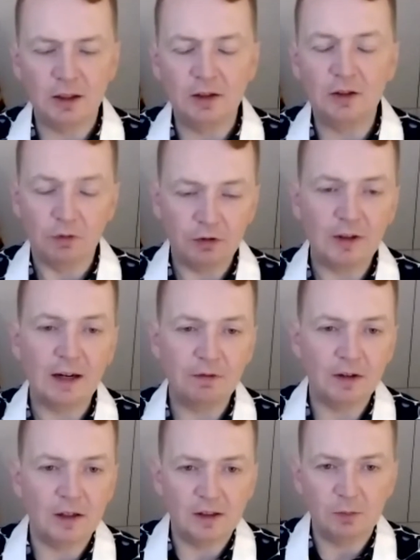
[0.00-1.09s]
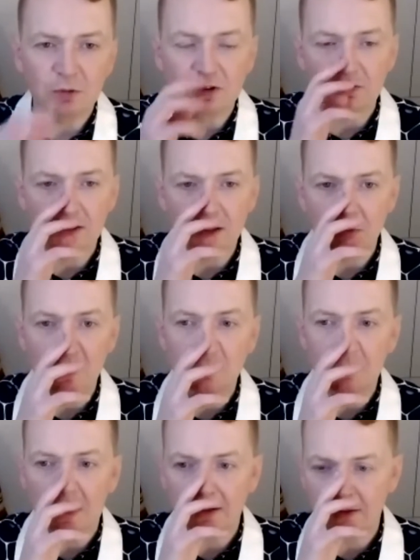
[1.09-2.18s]
going for refuge, is pursuing a Buddhist
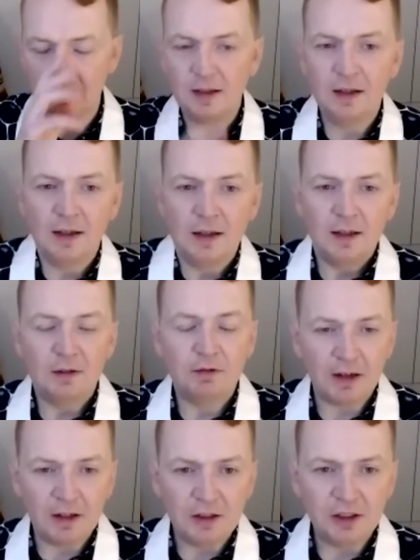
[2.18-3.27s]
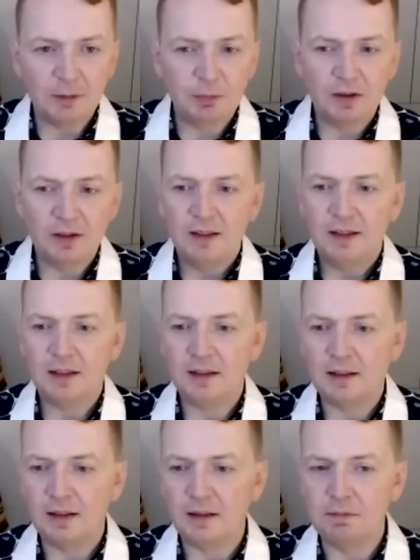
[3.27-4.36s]
path, friendship,
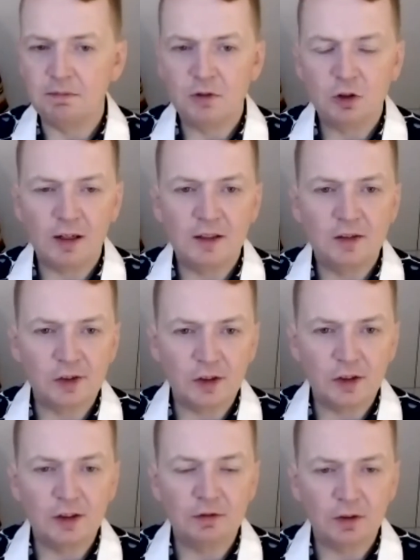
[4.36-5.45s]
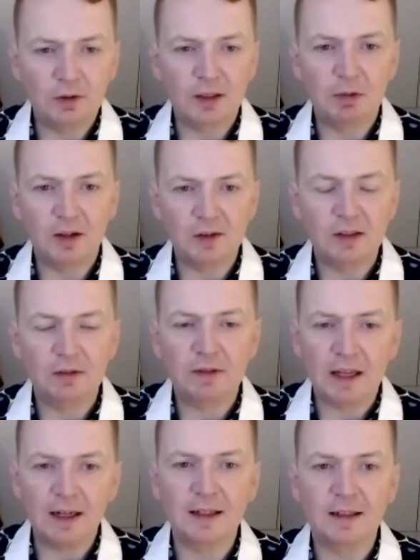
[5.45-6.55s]
trying to serve something positive,
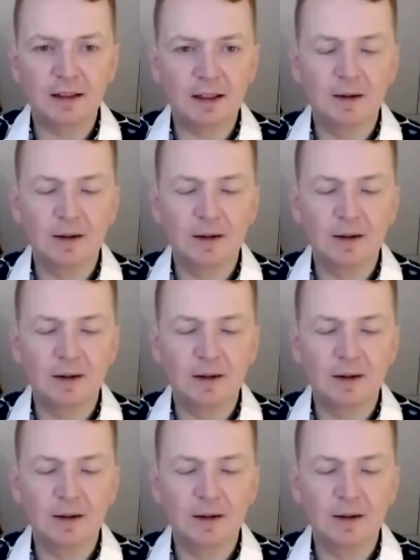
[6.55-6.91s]
that kind of thing,